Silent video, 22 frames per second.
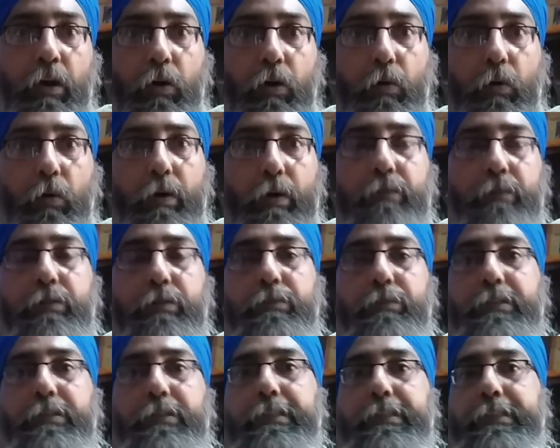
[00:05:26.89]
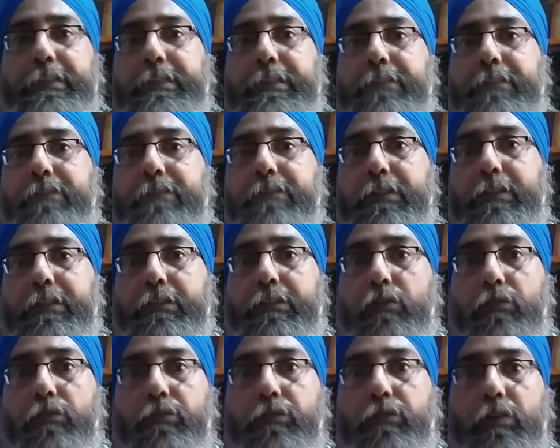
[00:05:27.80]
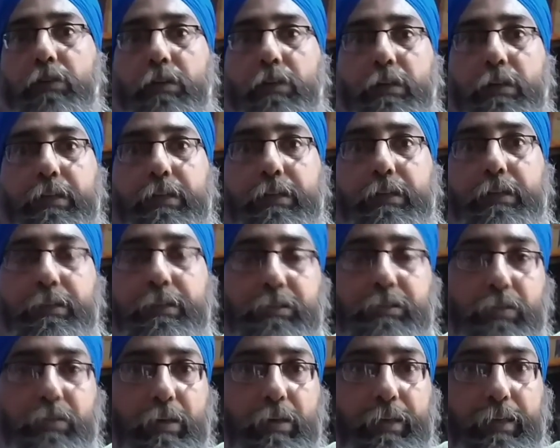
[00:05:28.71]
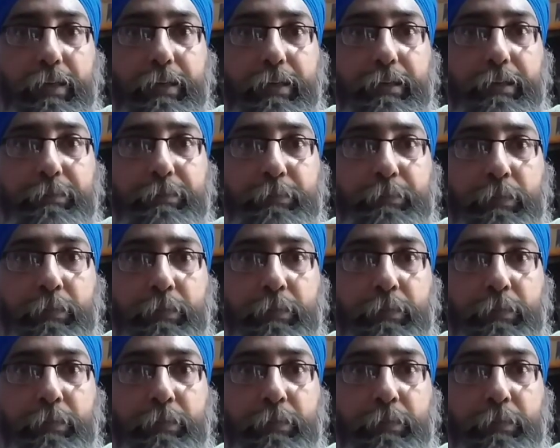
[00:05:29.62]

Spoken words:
However, with the advent of Israel